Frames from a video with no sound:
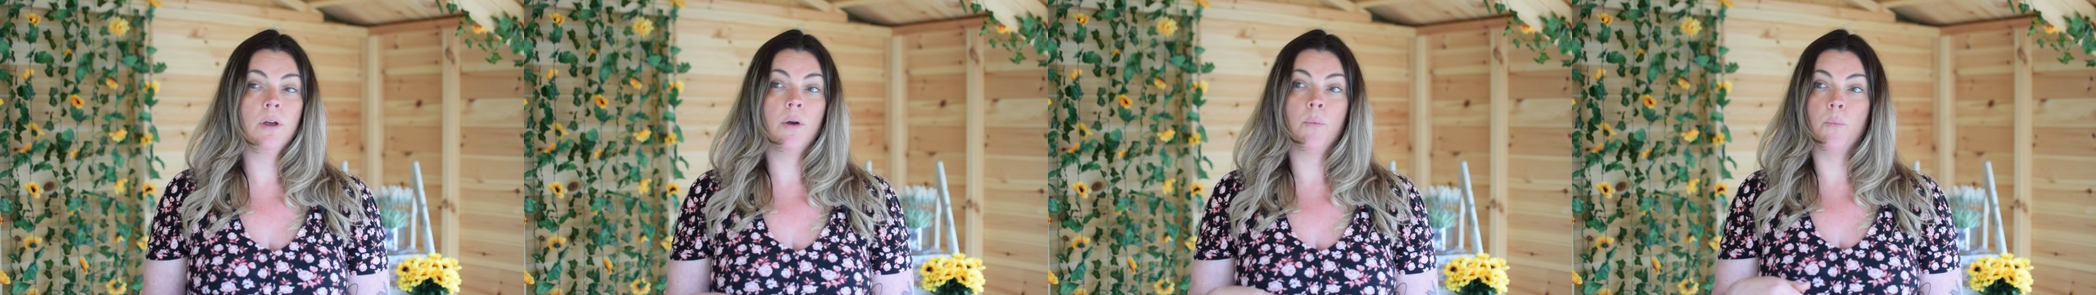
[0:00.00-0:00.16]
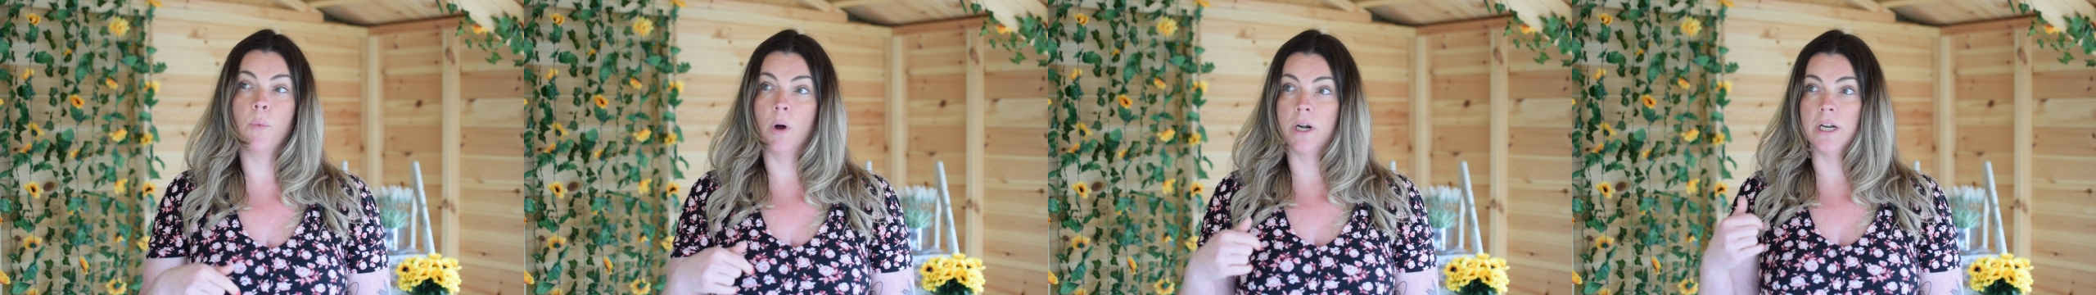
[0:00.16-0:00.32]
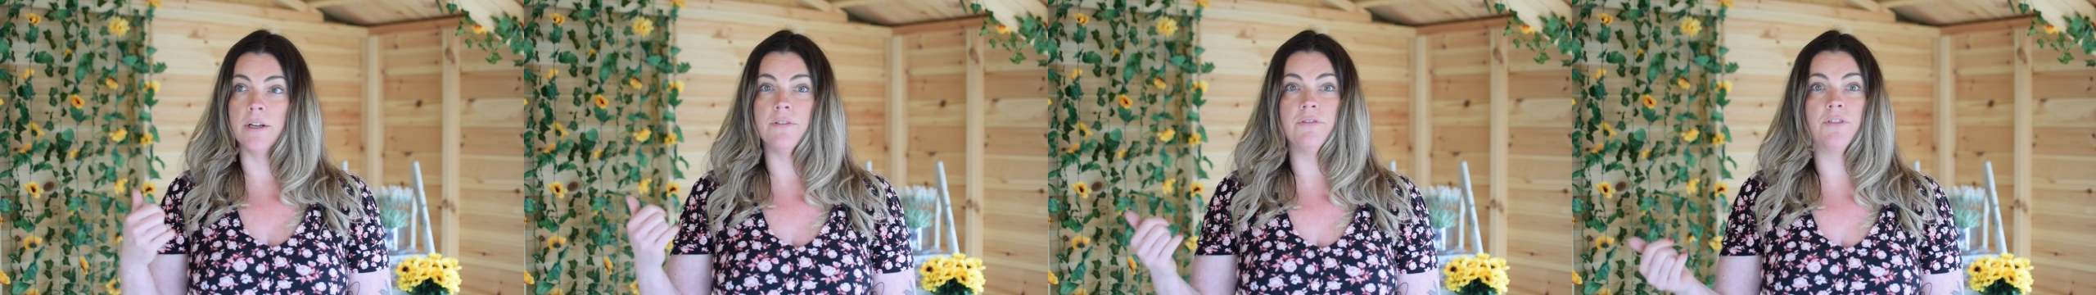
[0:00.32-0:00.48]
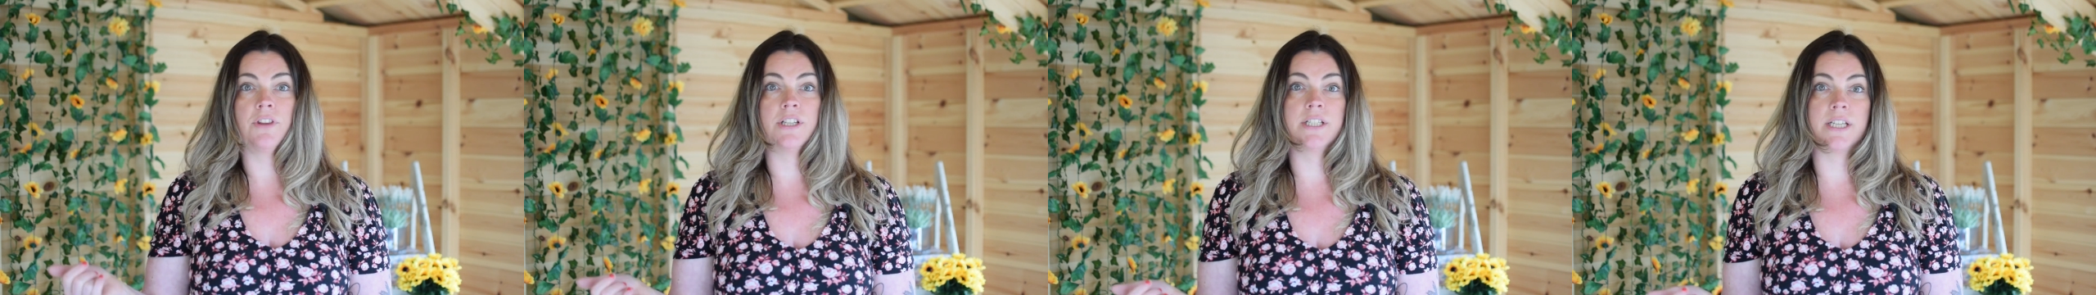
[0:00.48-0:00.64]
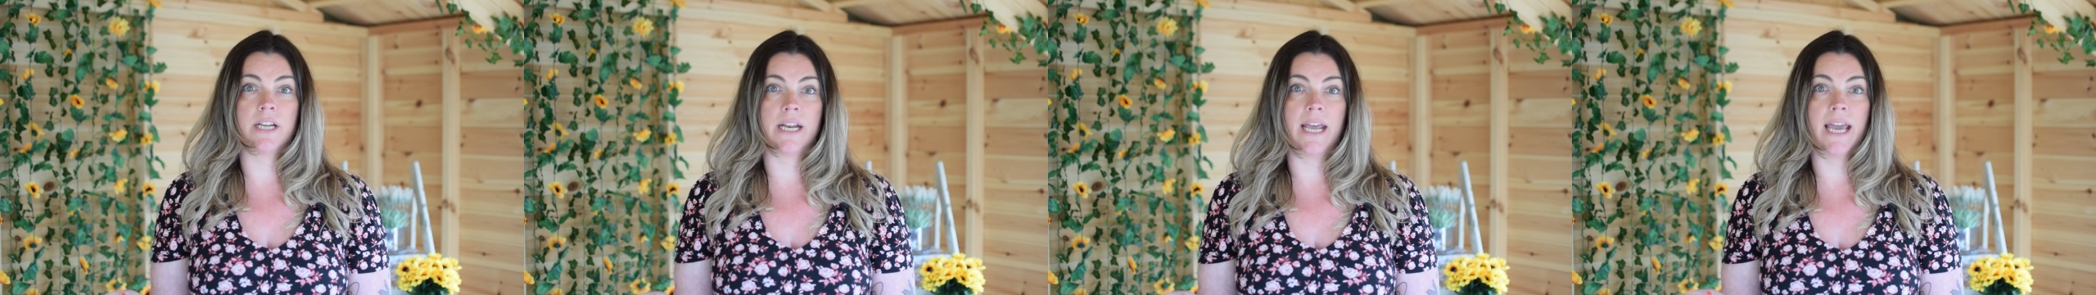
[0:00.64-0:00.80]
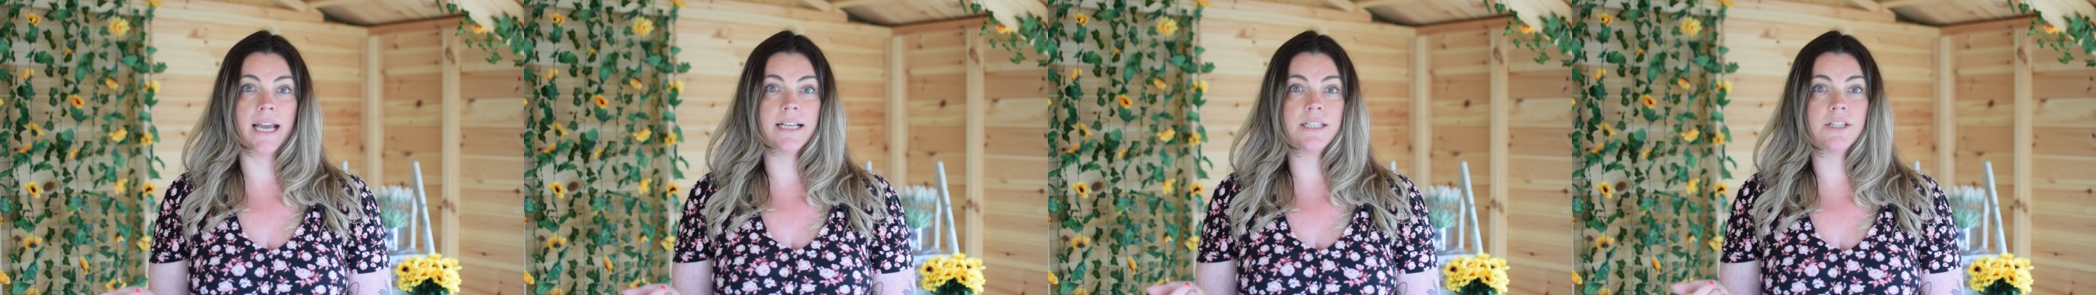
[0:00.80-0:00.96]
one of the
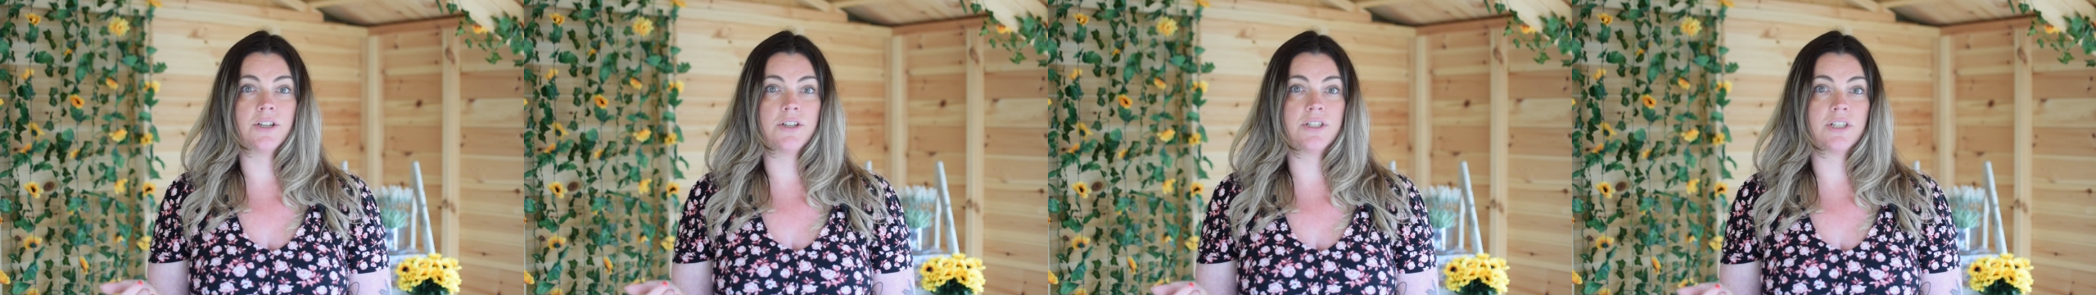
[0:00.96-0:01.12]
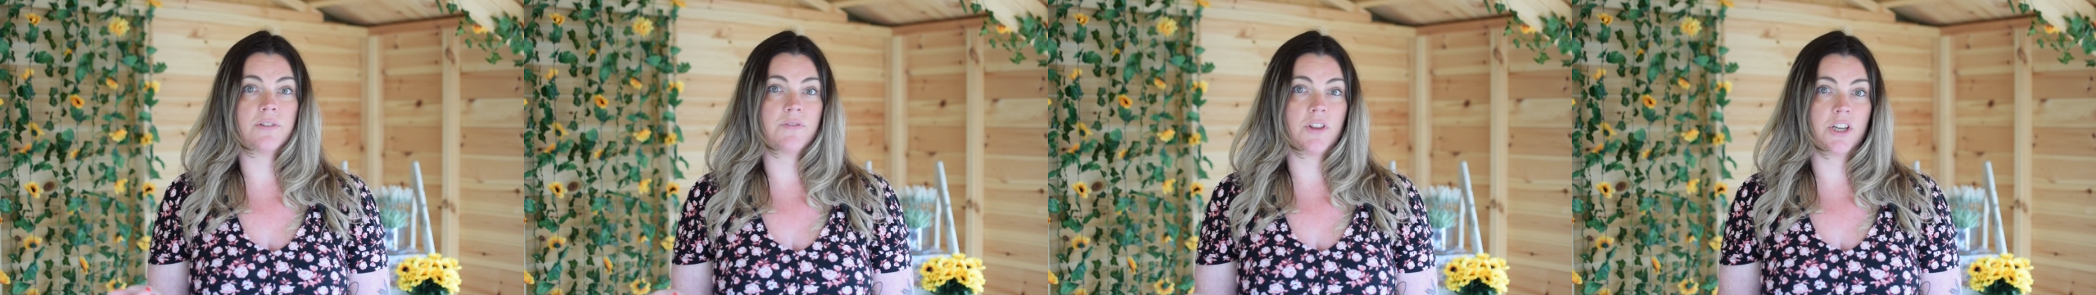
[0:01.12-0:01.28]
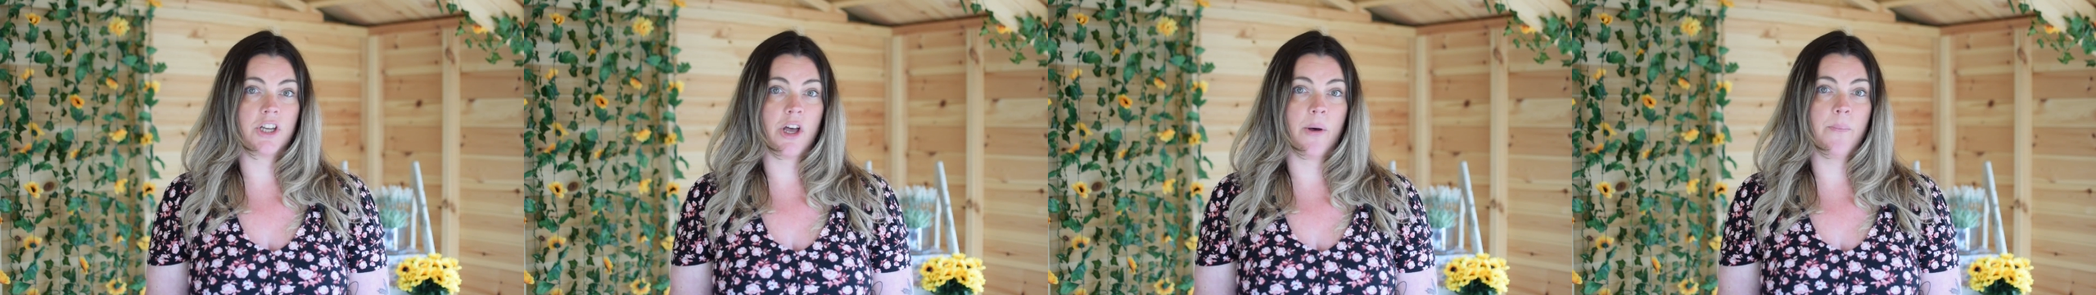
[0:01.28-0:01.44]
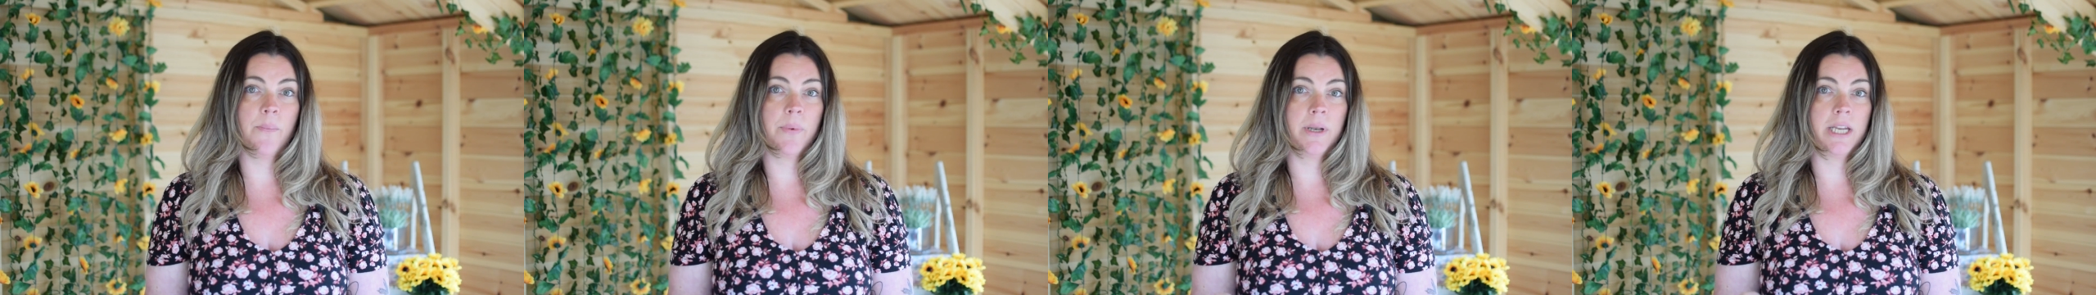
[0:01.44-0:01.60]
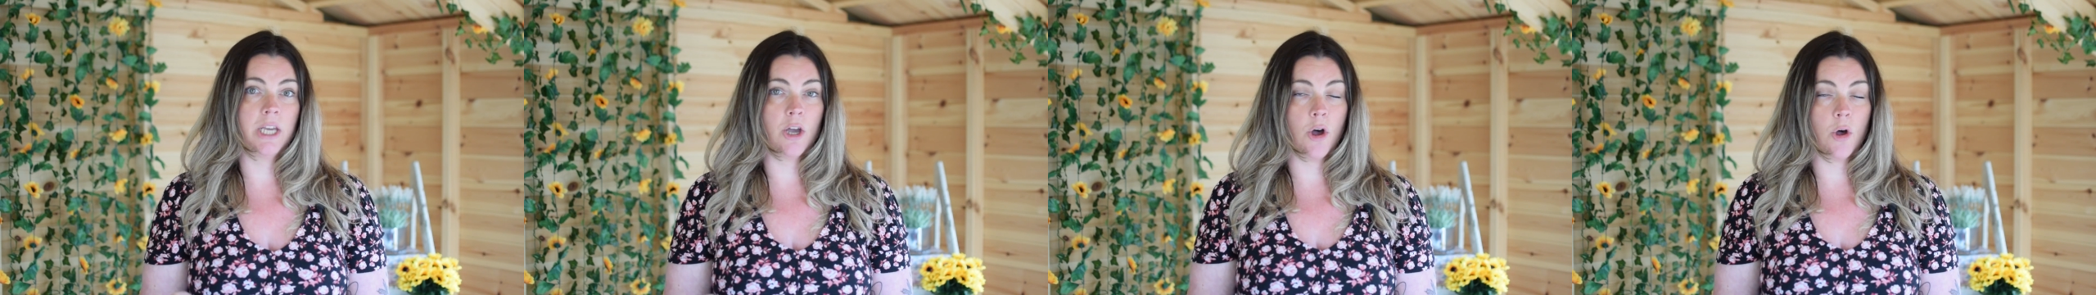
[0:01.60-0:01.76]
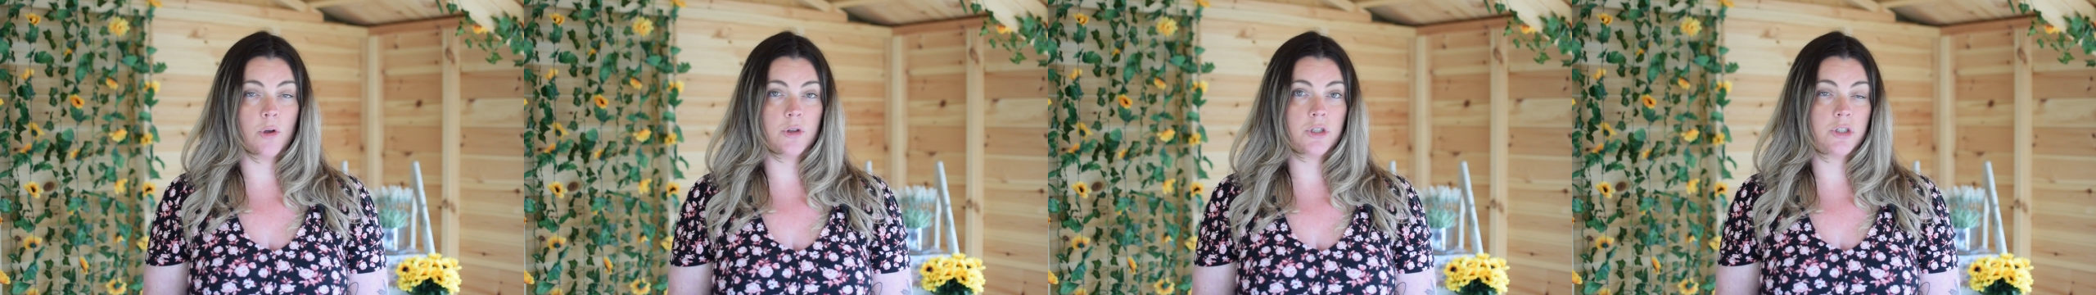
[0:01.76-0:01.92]
directors of the
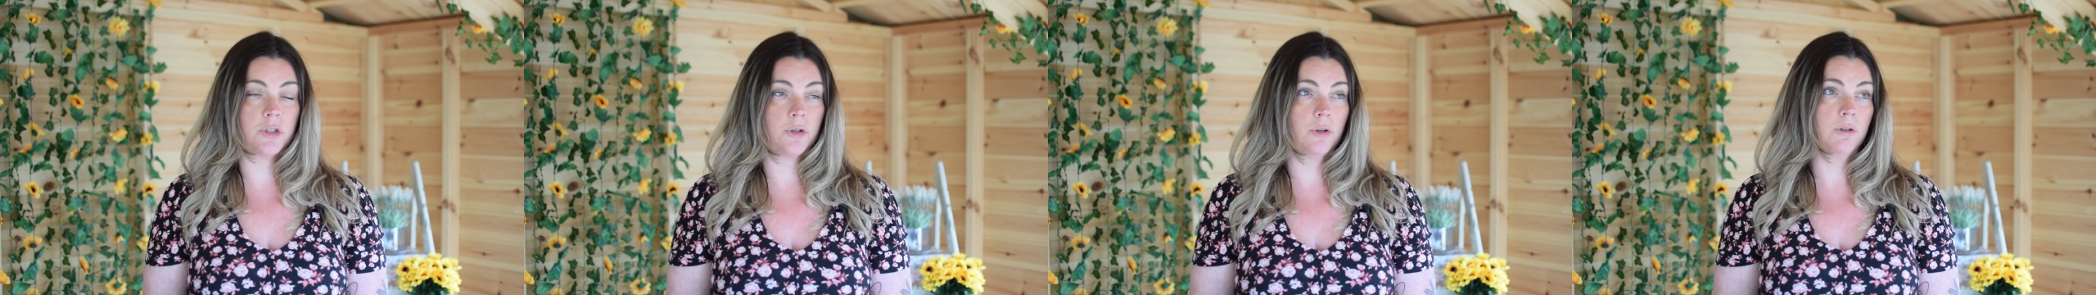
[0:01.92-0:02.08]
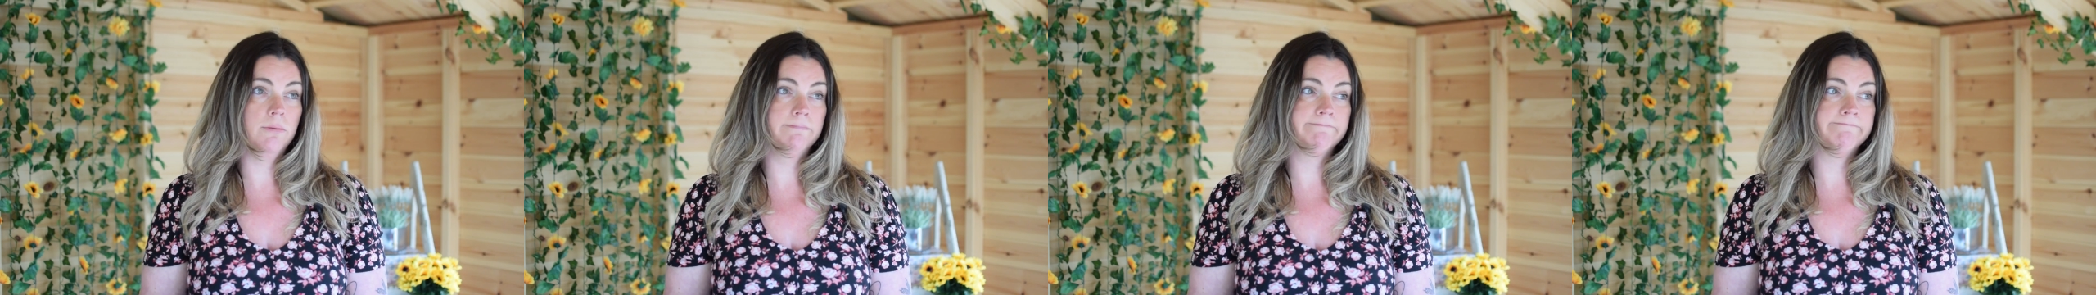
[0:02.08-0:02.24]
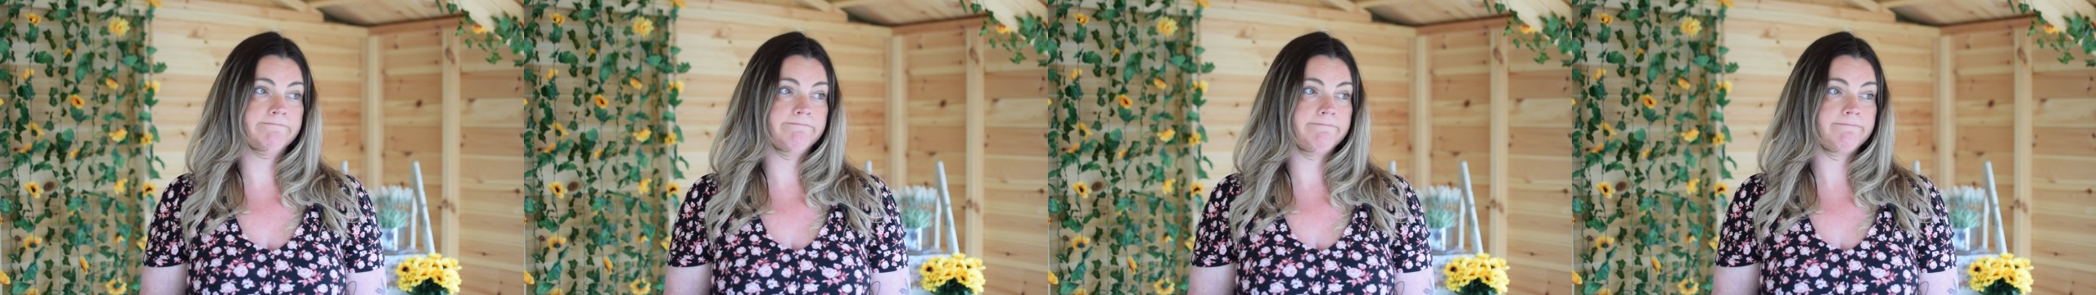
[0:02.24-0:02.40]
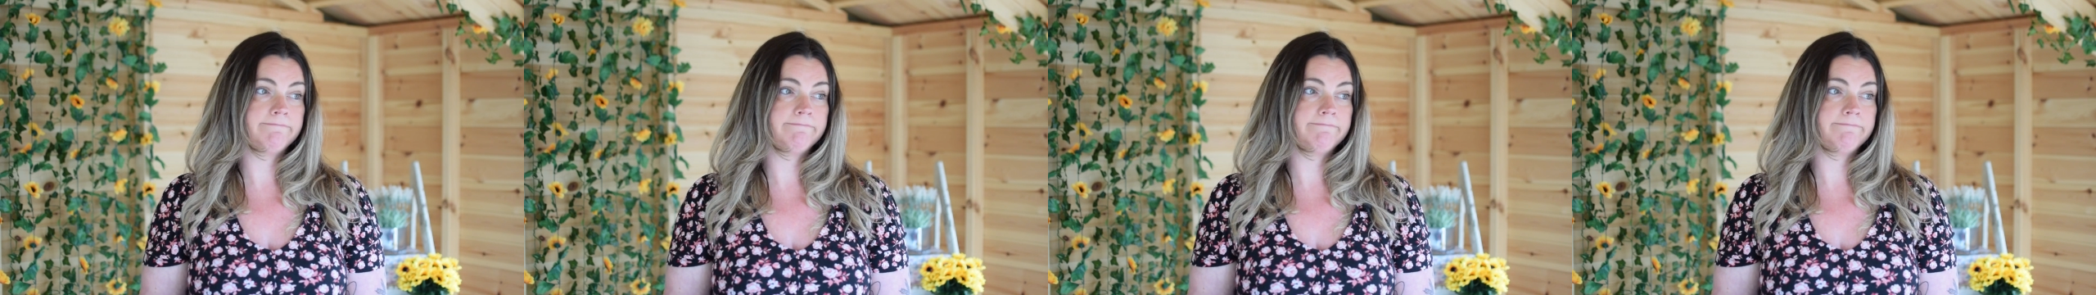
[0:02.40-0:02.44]
company also.